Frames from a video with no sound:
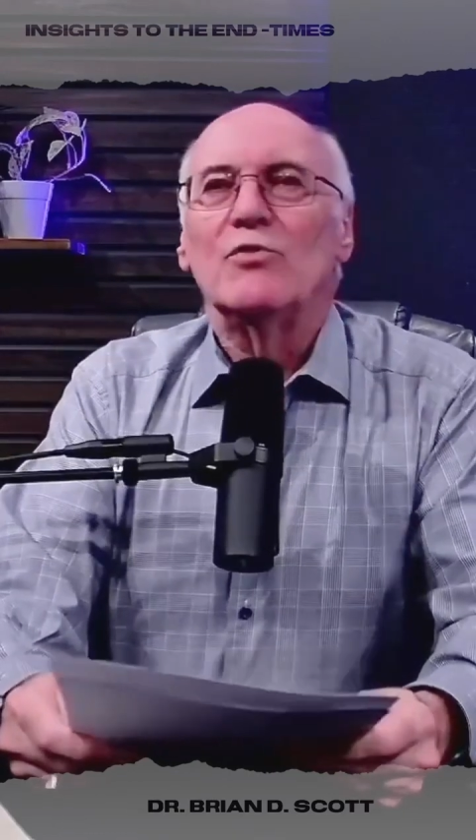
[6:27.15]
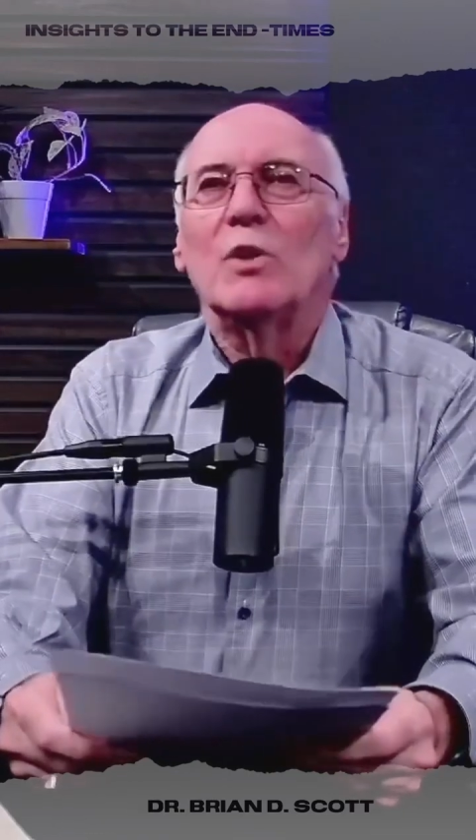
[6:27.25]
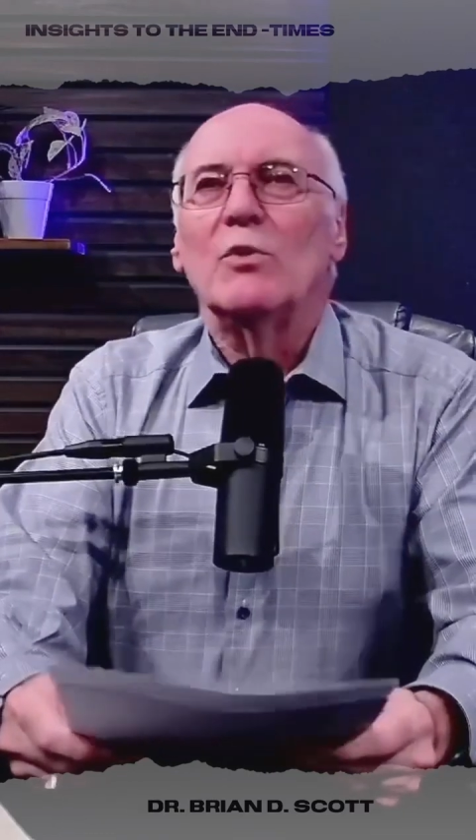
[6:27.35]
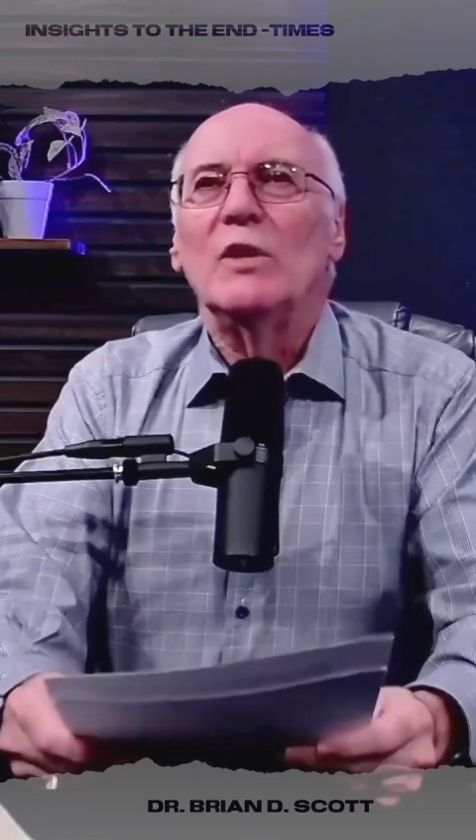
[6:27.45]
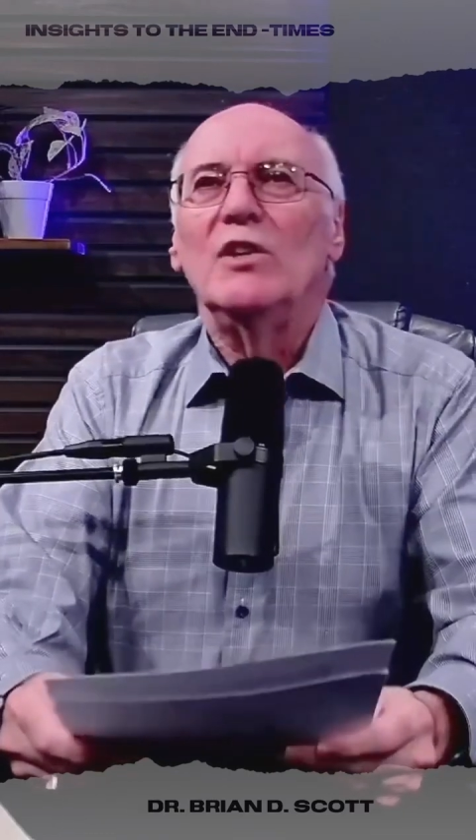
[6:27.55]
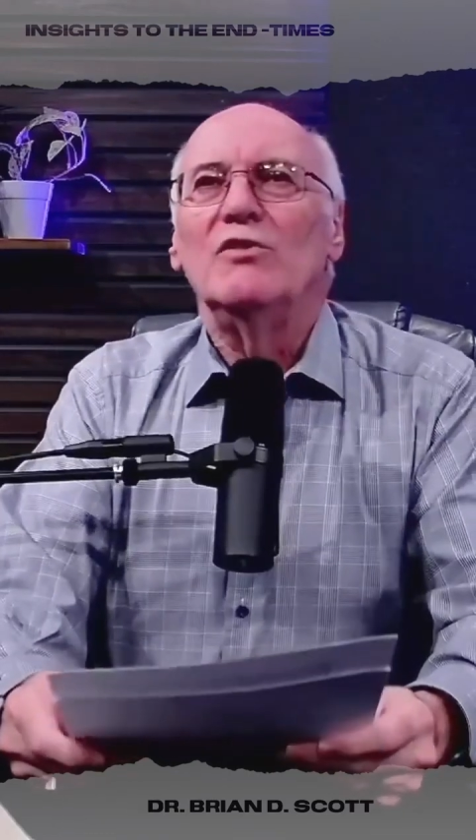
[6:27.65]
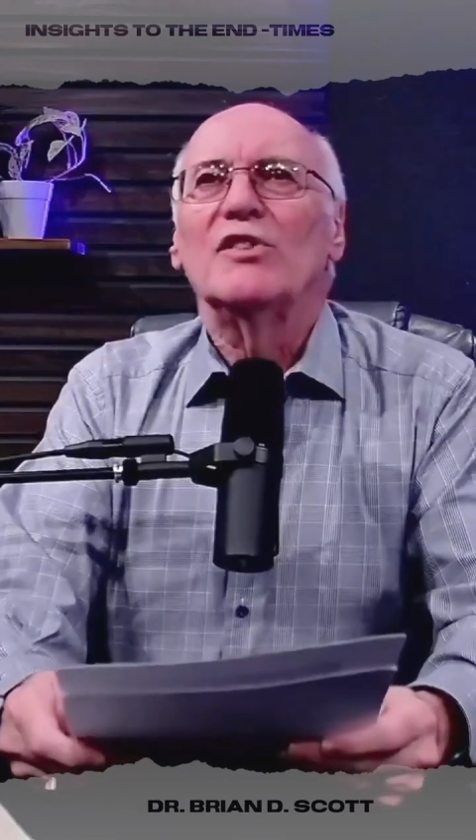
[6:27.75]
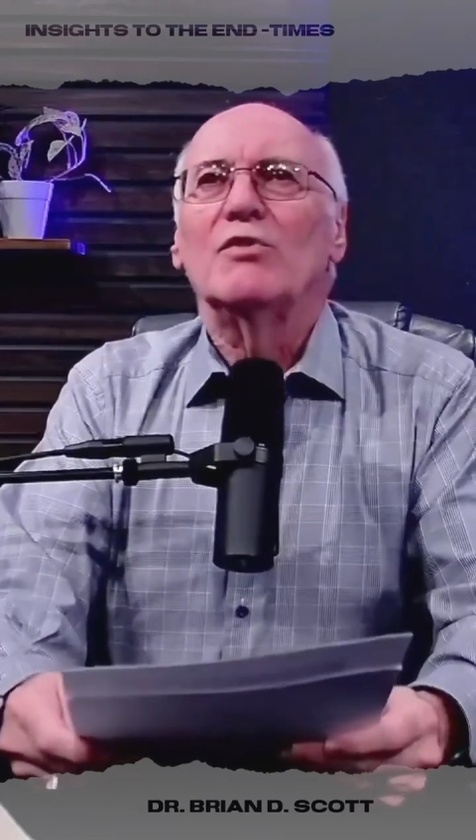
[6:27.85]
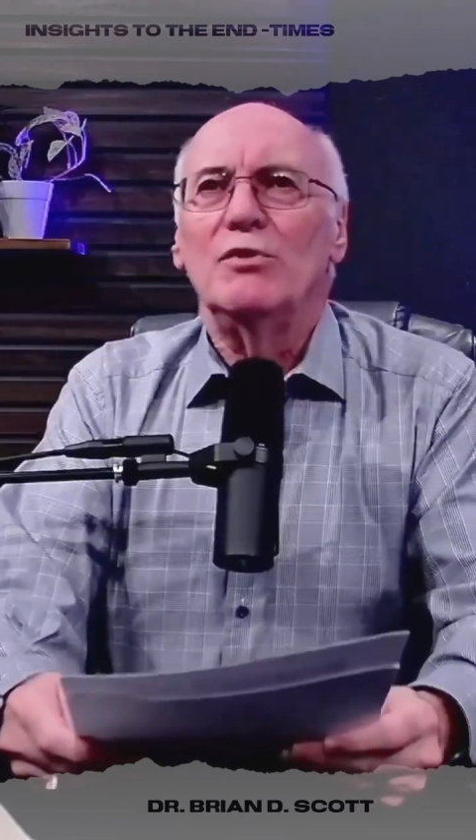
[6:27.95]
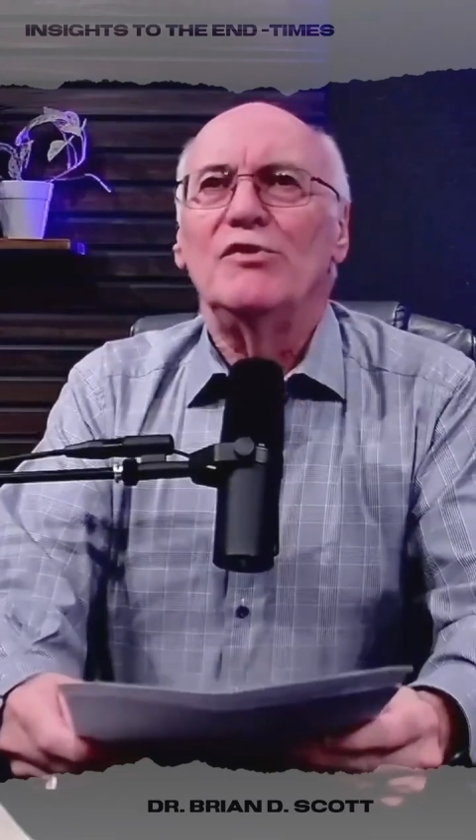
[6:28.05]
where we use
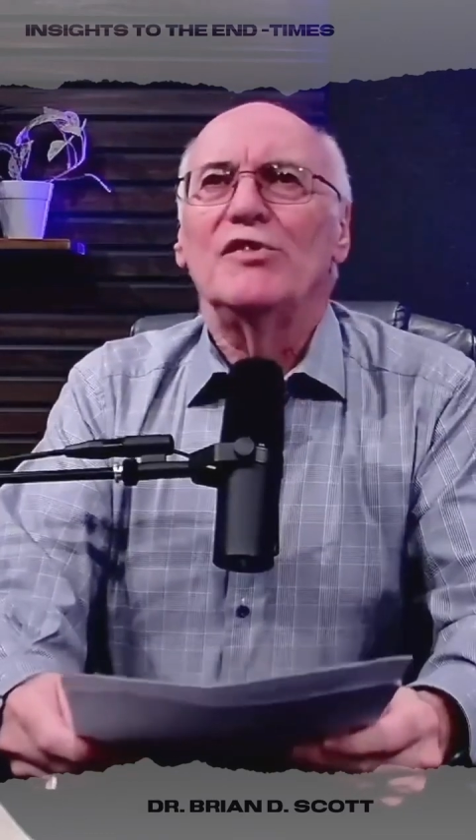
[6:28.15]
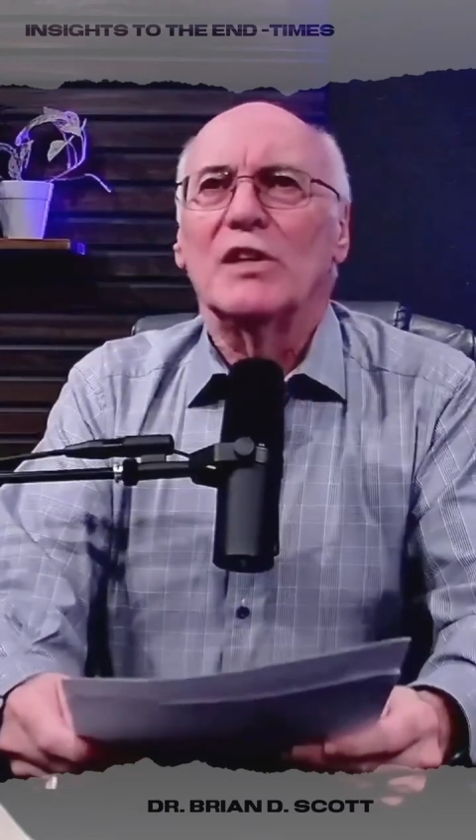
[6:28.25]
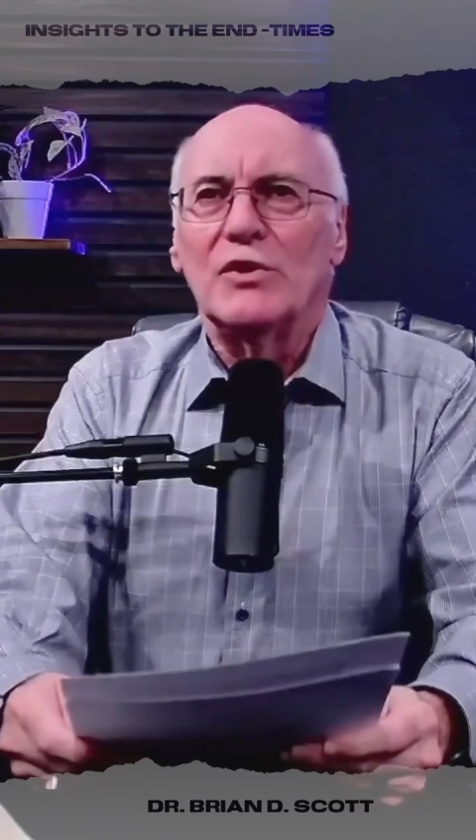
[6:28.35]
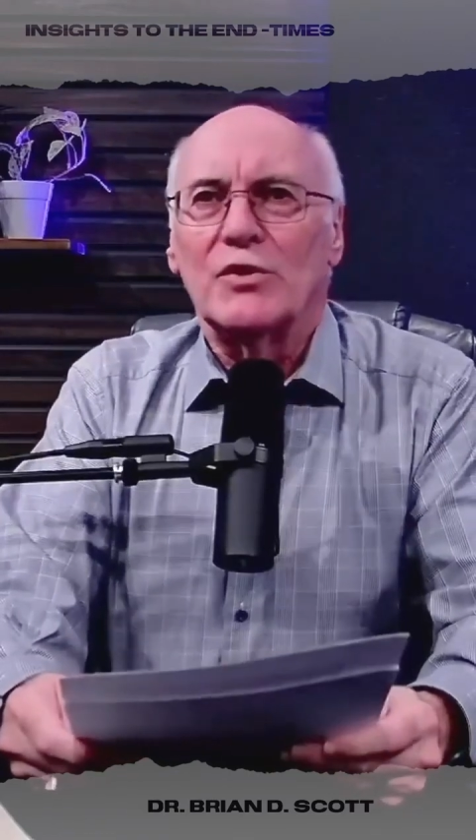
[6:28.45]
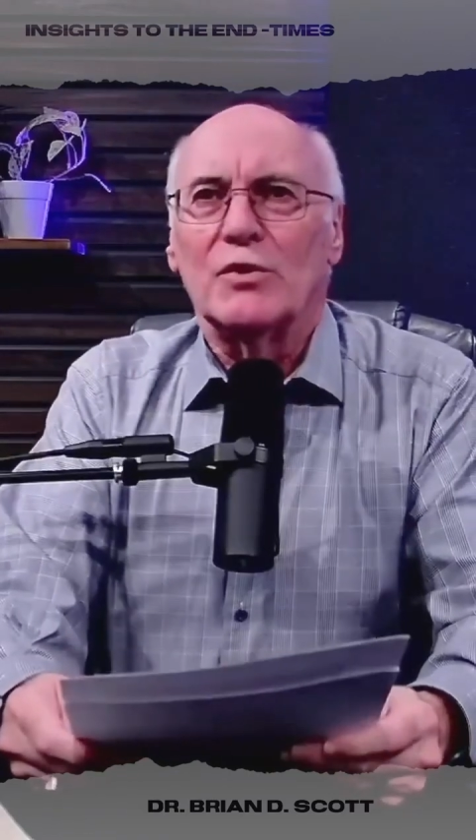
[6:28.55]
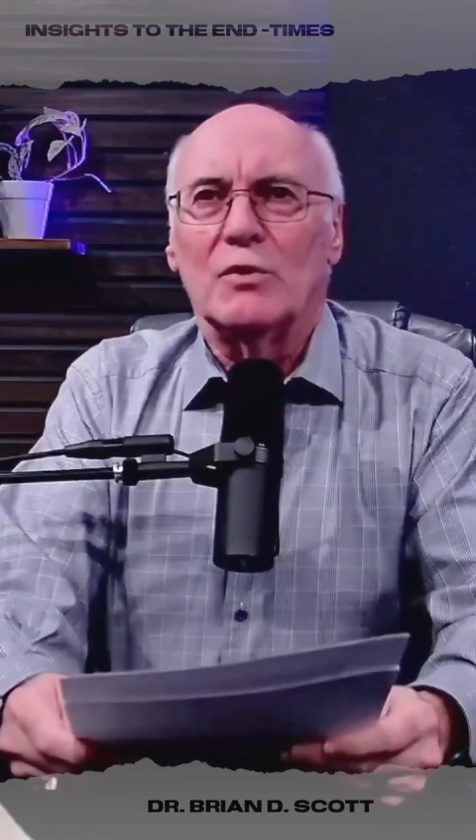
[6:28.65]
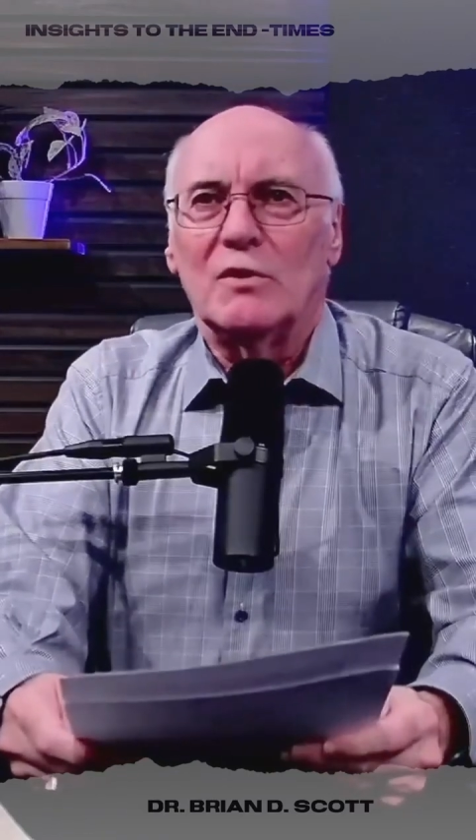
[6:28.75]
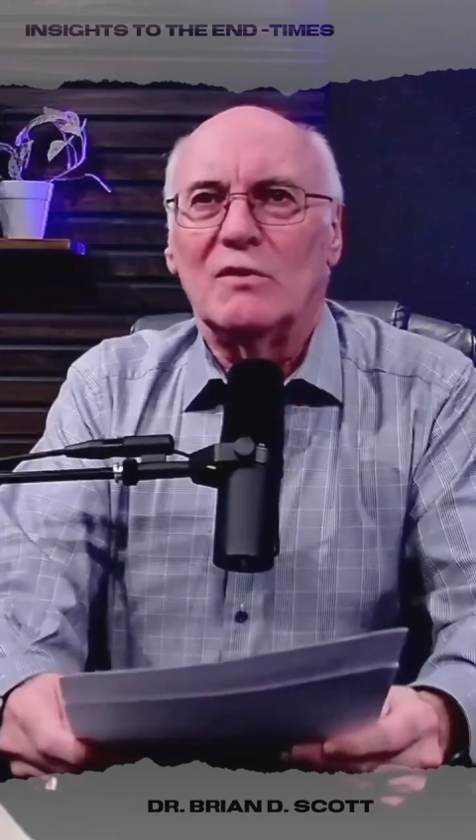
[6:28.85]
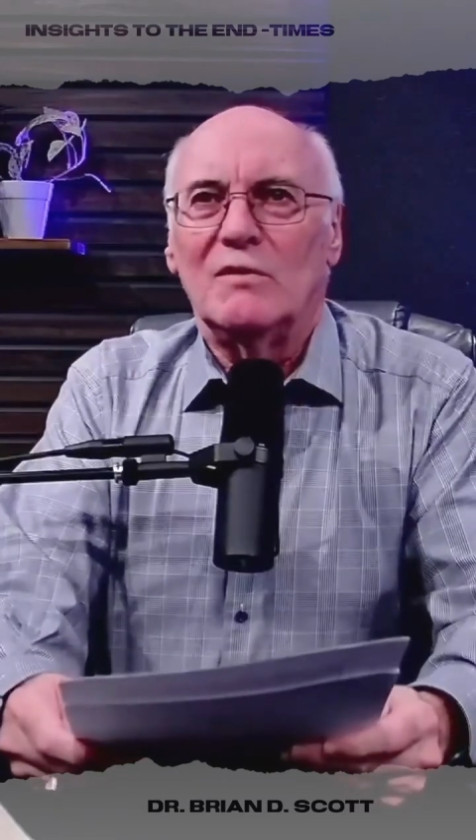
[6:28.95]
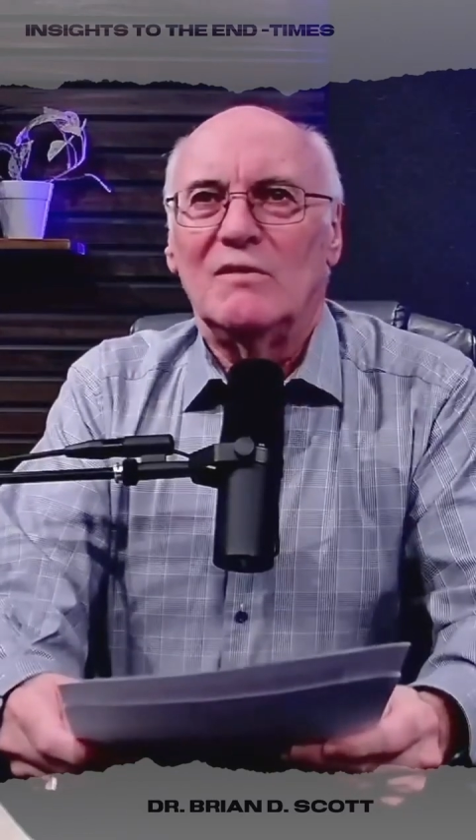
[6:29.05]
cruise control